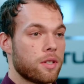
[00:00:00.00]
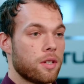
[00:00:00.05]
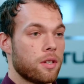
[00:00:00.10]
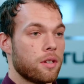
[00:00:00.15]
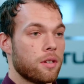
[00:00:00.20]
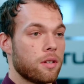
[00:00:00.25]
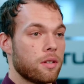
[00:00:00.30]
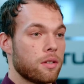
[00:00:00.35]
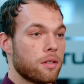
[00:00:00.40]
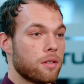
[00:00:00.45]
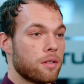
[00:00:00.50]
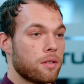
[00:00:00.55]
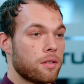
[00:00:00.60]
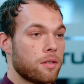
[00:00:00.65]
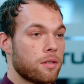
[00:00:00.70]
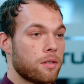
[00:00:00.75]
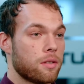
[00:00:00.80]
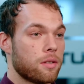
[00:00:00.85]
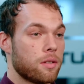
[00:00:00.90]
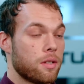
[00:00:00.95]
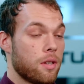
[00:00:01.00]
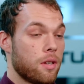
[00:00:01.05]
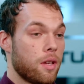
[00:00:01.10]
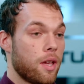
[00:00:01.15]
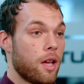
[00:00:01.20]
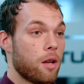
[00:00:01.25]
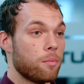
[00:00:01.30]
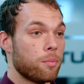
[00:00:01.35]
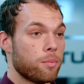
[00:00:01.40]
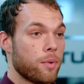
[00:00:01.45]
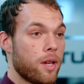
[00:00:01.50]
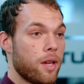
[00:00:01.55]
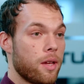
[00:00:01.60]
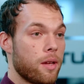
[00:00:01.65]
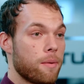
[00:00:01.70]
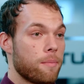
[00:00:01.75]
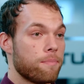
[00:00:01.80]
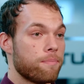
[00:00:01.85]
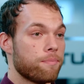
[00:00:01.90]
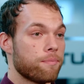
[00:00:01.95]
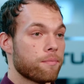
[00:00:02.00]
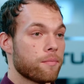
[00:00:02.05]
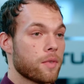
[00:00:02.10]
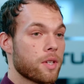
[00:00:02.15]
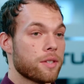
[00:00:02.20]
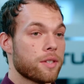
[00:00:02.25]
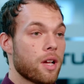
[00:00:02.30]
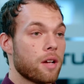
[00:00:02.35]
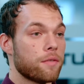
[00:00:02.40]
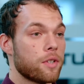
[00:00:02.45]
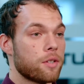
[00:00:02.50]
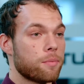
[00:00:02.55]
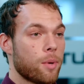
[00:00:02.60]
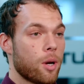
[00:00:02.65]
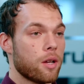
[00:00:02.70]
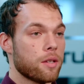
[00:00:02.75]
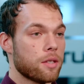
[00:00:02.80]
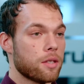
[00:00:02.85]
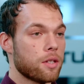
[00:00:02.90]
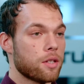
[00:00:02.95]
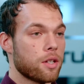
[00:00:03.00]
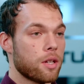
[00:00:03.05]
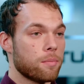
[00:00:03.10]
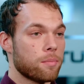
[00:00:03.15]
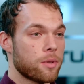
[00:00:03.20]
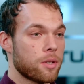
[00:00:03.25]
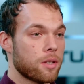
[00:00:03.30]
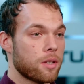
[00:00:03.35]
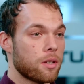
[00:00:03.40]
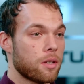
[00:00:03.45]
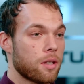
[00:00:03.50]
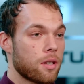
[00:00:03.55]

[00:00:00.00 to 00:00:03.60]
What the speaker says: to help salvage parts of the ships.